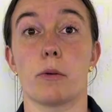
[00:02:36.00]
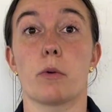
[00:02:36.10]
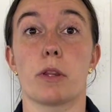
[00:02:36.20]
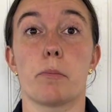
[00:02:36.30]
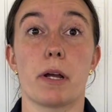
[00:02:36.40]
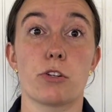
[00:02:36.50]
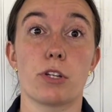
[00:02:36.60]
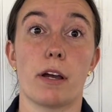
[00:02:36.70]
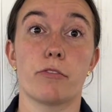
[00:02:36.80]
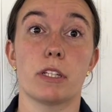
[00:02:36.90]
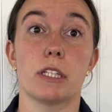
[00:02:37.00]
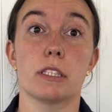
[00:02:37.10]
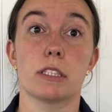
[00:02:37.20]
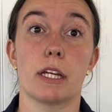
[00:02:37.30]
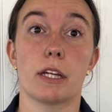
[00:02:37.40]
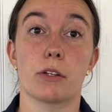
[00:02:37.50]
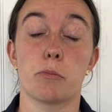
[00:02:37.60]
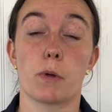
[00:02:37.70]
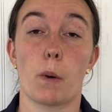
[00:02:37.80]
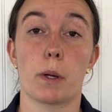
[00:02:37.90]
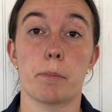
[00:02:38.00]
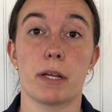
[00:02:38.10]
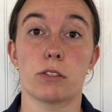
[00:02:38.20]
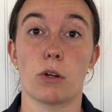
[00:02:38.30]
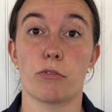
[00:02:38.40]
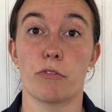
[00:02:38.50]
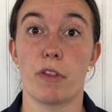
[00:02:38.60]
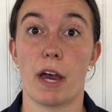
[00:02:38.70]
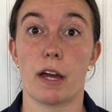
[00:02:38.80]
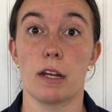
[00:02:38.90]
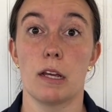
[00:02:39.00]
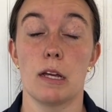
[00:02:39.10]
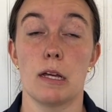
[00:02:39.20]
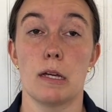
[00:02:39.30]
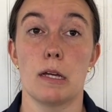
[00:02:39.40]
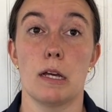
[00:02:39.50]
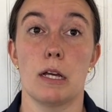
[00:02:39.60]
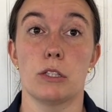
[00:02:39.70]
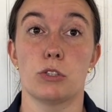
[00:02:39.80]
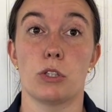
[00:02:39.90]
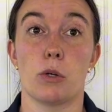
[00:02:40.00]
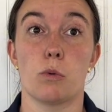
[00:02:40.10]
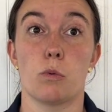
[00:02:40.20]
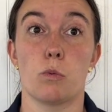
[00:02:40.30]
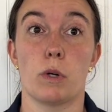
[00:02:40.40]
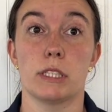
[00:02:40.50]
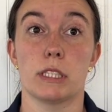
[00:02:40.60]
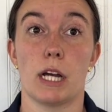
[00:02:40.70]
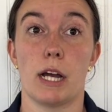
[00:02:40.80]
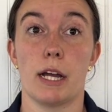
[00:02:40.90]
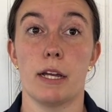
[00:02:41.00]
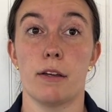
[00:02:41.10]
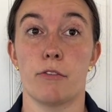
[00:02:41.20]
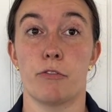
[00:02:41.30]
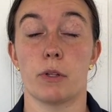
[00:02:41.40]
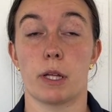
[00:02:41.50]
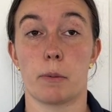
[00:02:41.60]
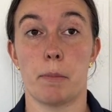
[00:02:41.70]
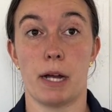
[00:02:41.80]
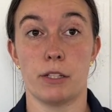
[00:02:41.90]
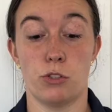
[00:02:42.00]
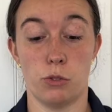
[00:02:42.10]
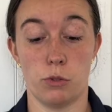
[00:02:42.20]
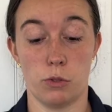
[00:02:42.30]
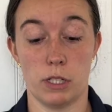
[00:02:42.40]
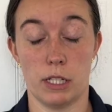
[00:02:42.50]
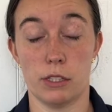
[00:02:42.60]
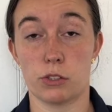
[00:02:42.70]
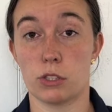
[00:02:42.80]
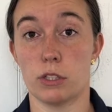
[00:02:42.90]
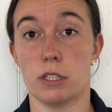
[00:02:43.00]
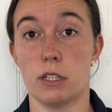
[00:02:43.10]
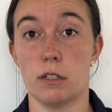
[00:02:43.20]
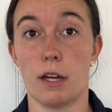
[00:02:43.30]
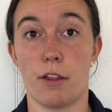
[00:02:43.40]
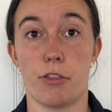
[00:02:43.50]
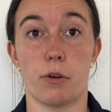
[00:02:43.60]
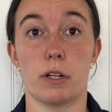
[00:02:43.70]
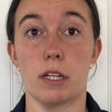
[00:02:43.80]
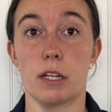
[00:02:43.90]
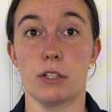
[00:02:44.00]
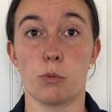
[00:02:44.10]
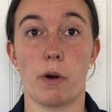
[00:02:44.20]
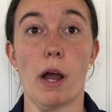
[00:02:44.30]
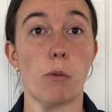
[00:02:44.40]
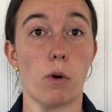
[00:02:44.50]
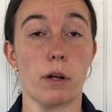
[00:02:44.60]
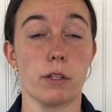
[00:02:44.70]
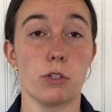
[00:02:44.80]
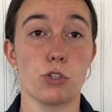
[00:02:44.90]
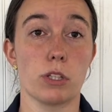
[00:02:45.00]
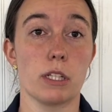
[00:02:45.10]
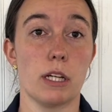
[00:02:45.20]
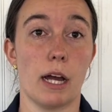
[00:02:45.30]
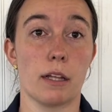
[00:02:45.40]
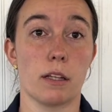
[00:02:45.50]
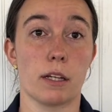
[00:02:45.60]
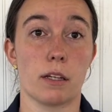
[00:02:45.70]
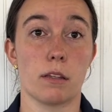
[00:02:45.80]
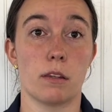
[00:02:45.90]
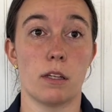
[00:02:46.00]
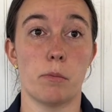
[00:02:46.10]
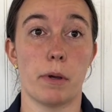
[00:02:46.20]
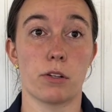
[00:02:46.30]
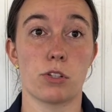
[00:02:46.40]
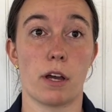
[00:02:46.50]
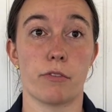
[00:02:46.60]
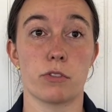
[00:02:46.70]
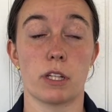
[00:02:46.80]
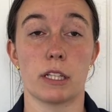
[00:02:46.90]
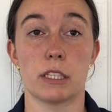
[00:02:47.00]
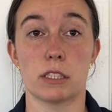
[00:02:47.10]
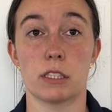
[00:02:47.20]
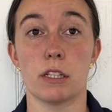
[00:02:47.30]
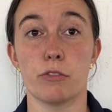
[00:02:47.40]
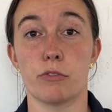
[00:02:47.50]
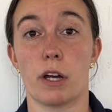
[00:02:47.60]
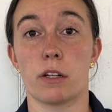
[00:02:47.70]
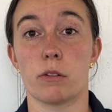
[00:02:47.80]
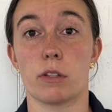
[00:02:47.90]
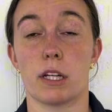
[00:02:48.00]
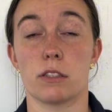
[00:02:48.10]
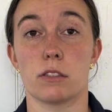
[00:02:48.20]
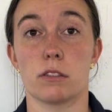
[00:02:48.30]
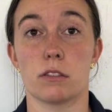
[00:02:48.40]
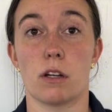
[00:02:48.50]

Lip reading: where the bear shaft is and going based off of that. So once I feel like my tune is good at 30, it's where I want. Usually I like the bear shaft slightly stiff. I know that's